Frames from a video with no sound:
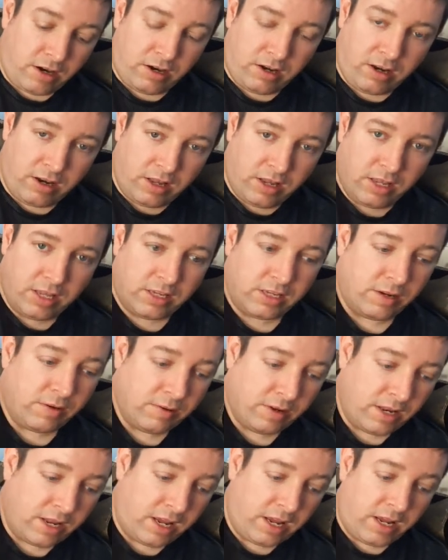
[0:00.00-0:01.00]
I didn't like the
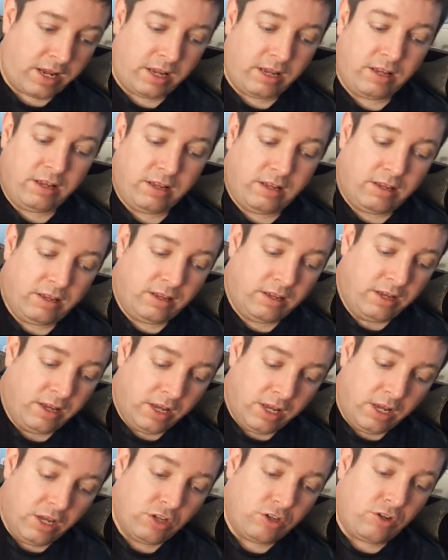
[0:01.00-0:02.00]
sound of that.
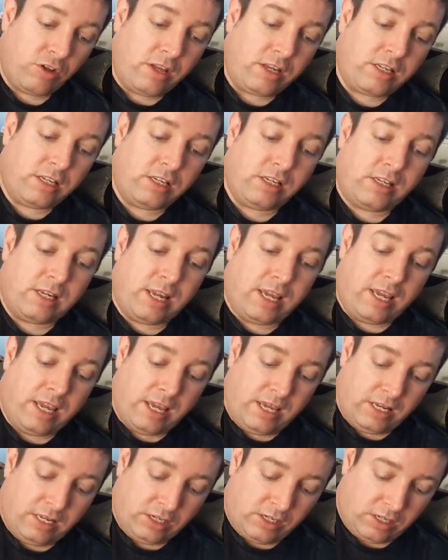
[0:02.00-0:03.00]
So this is
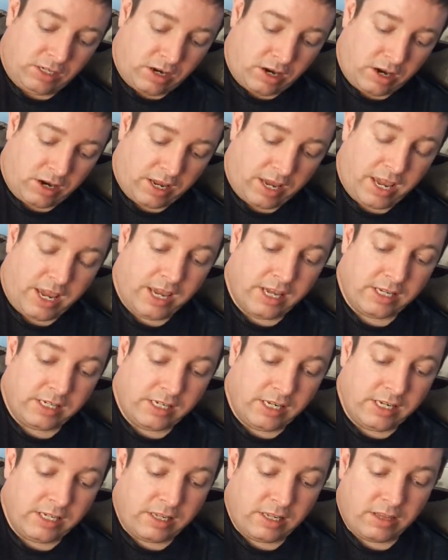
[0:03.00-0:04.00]
a Stargate
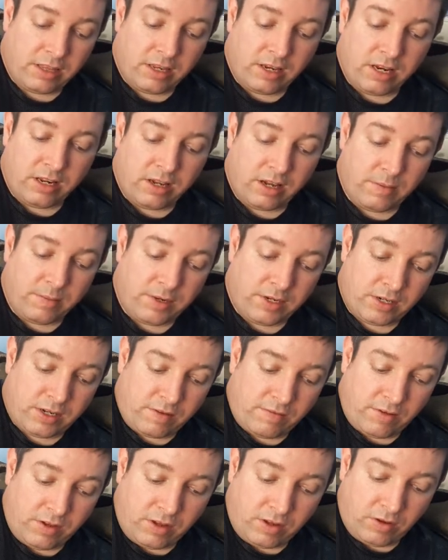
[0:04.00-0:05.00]
Season 3. Let me just
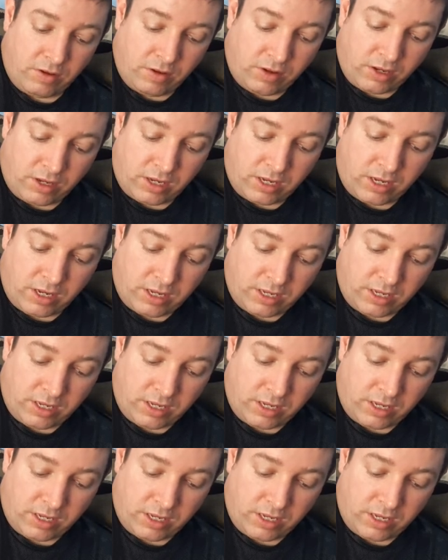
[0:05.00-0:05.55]
have a little look.